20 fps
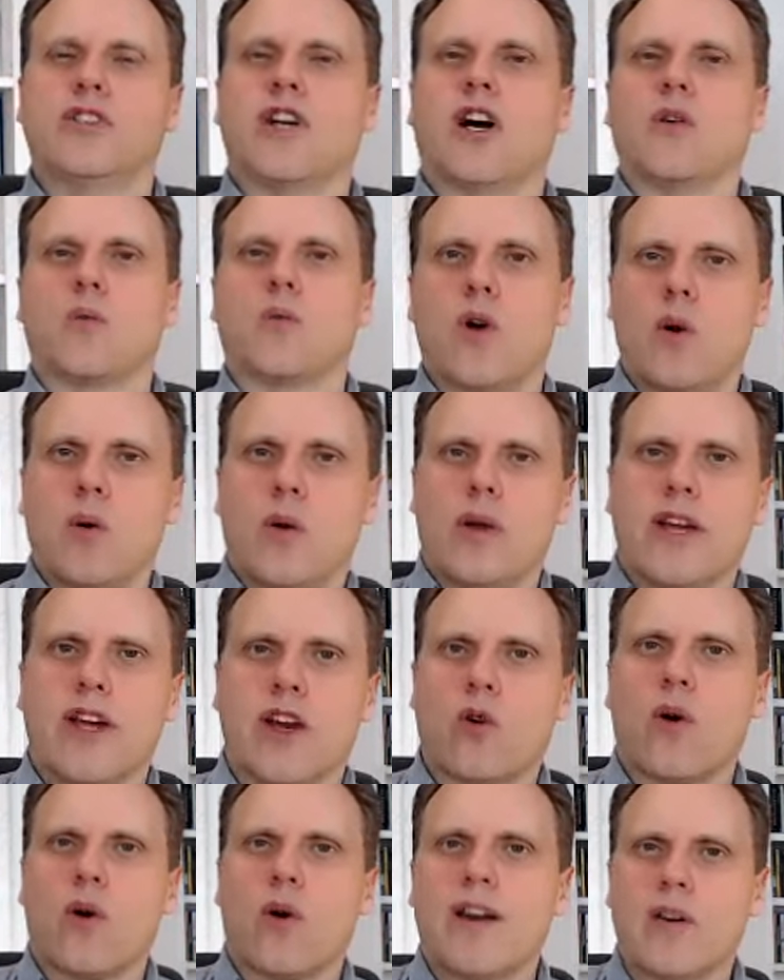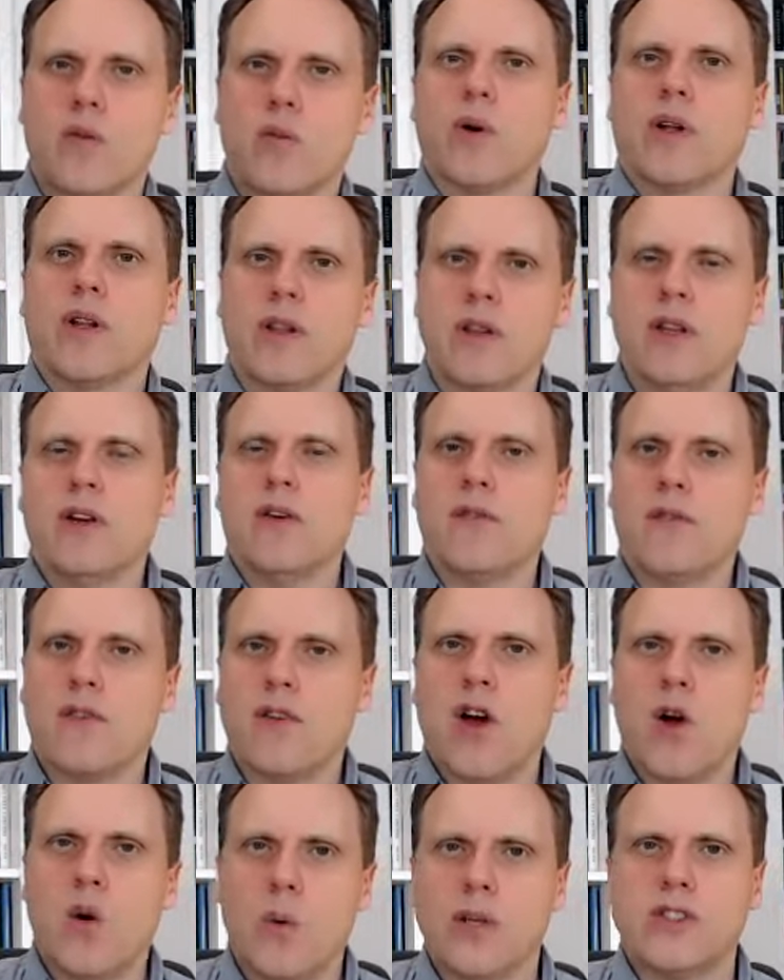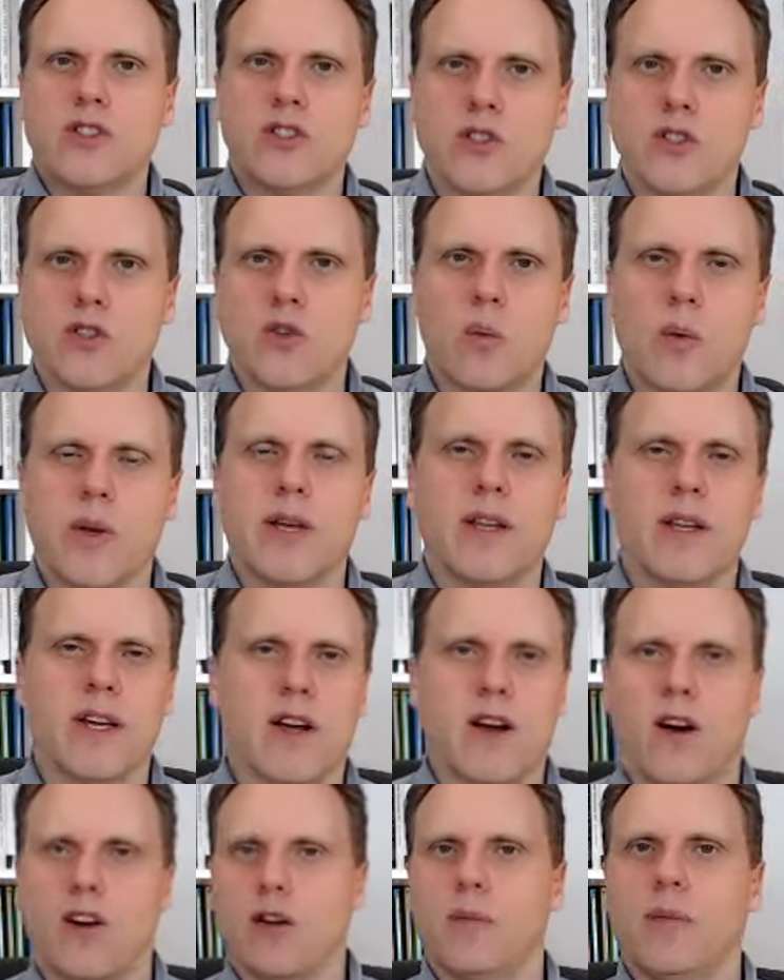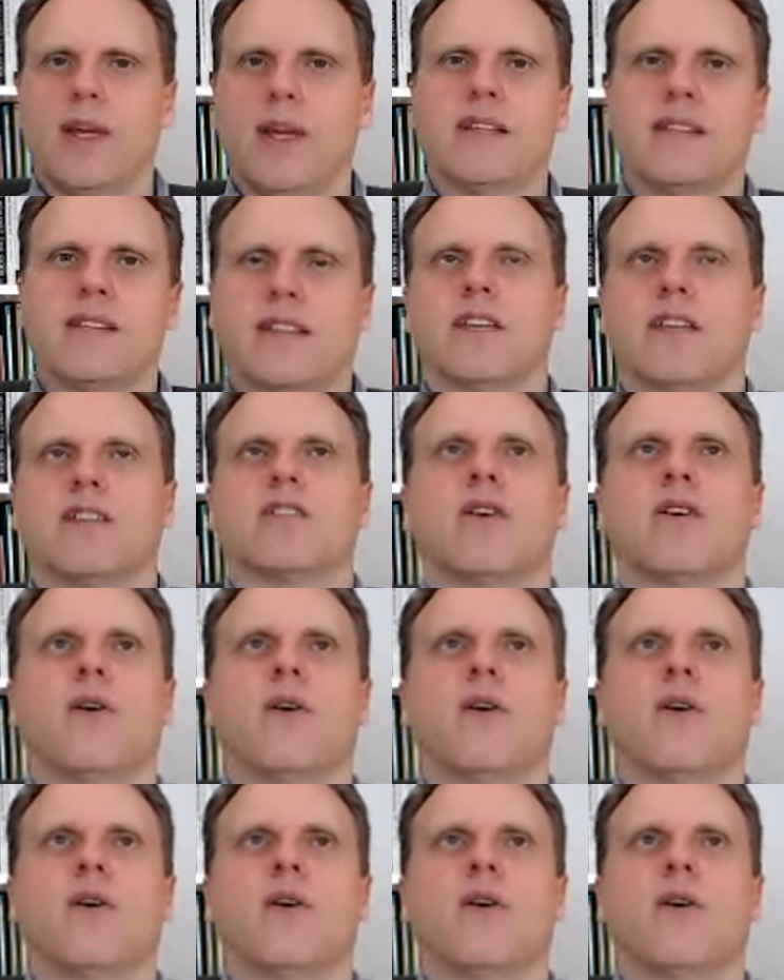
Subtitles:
rolling, credit will flow into the real economy, etc.